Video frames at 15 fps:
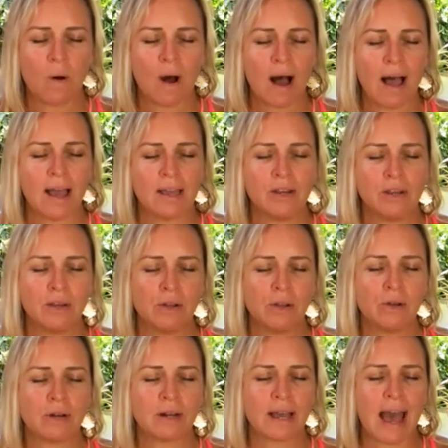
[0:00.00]
why do you
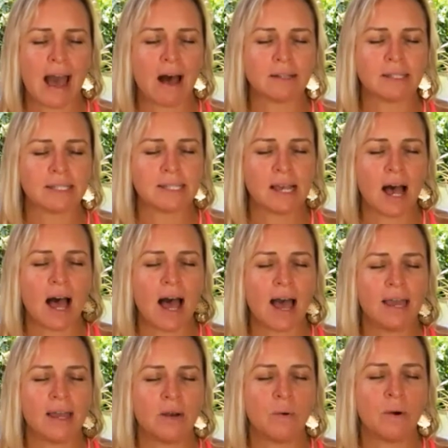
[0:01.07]
look
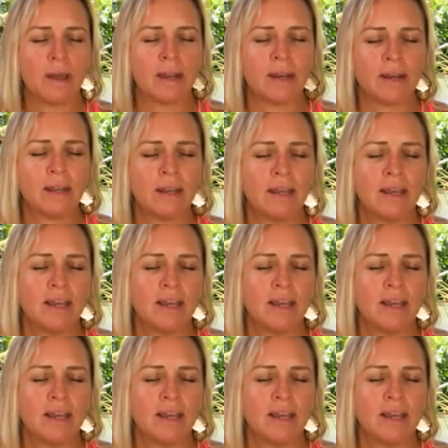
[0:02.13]
outside when